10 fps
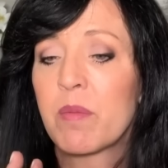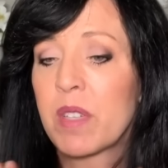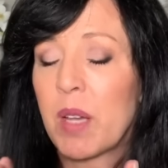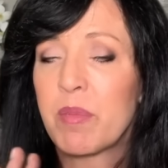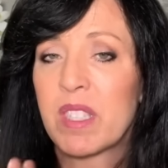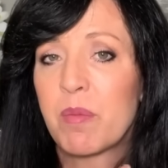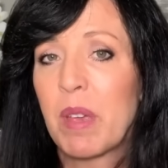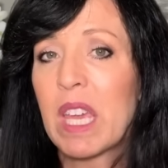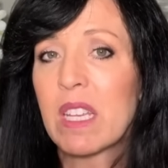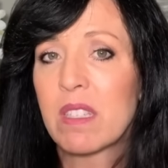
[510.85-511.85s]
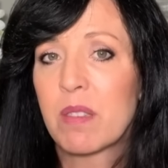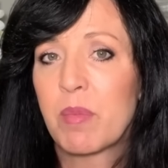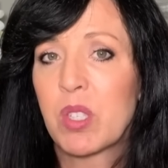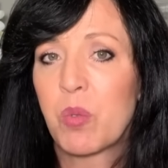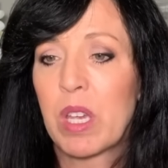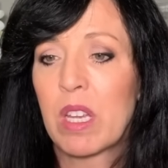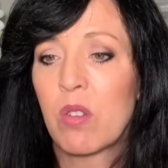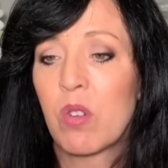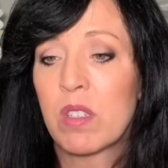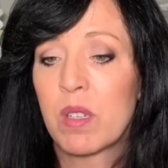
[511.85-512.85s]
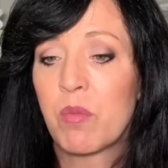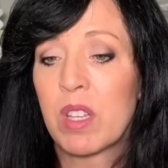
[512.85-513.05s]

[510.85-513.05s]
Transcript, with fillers: some type of space between or some